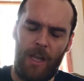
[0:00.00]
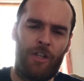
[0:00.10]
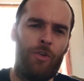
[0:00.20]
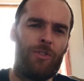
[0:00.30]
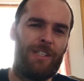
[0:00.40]

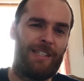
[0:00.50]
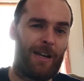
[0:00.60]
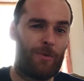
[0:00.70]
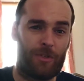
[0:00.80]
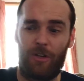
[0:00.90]
And usually
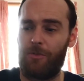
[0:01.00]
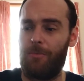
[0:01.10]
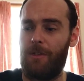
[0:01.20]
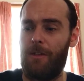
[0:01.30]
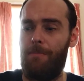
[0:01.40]
stouts are
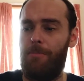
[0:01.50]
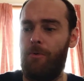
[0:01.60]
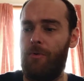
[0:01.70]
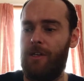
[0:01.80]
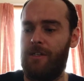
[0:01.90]
something that
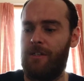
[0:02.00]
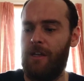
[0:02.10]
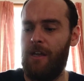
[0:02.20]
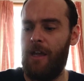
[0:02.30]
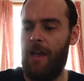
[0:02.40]
breweries
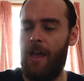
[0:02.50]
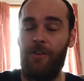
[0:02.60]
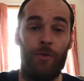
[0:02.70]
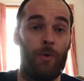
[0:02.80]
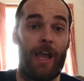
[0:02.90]

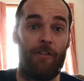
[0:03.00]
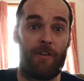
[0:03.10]
do get